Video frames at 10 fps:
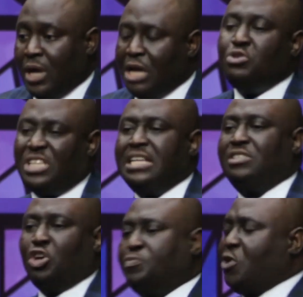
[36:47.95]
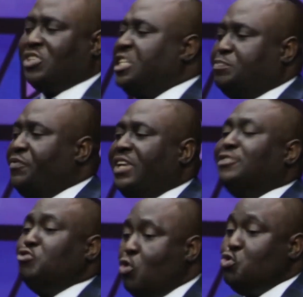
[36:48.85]
Are you saying just because it's
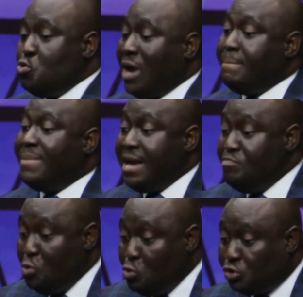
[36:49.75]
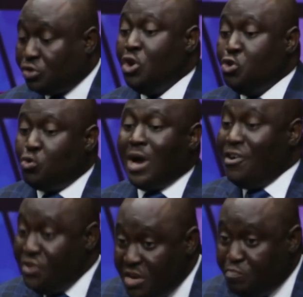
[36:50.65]
privileged? No, you can buy books, you
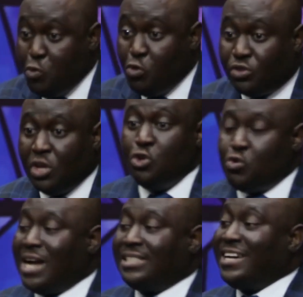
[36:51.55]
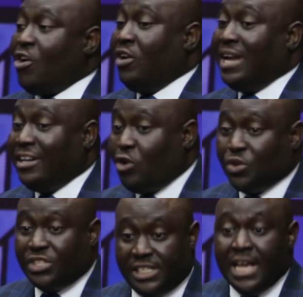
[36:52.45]
can read books, you can take online
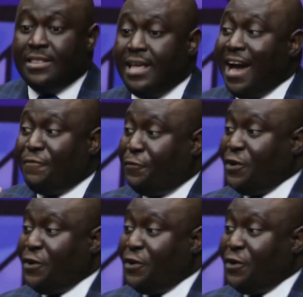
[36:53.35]
courses. They are